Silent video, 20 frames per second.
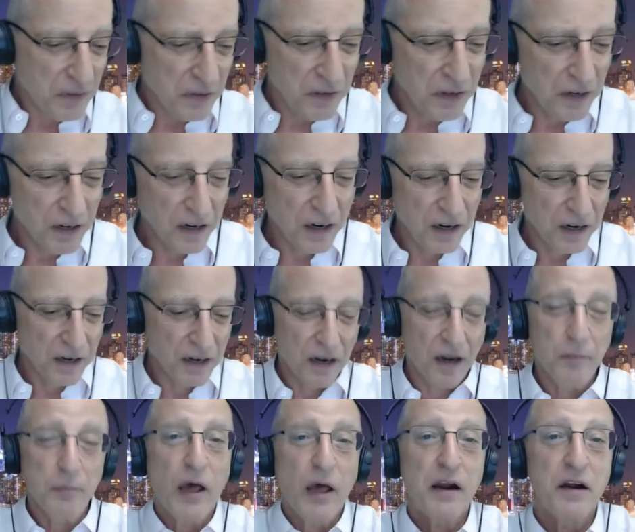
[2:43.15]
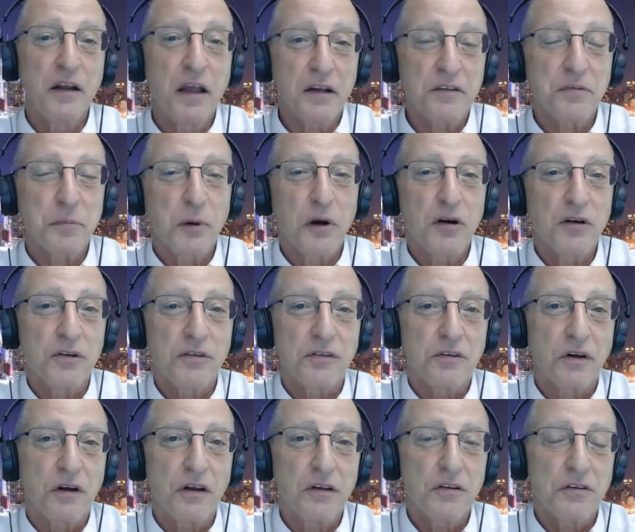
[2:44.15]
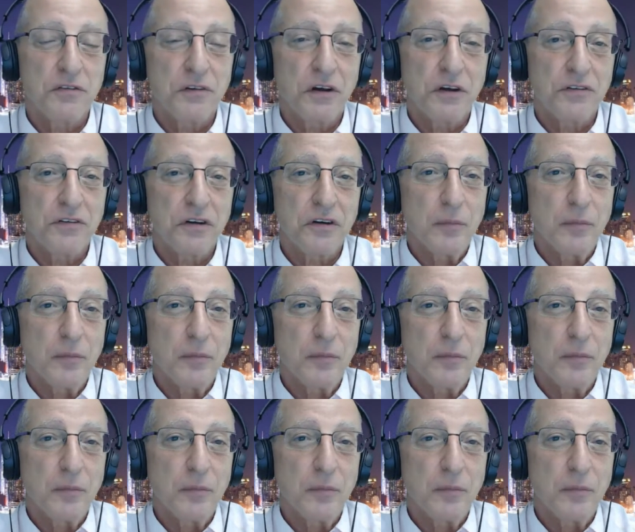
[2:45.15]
I'm not an expert on science fiction.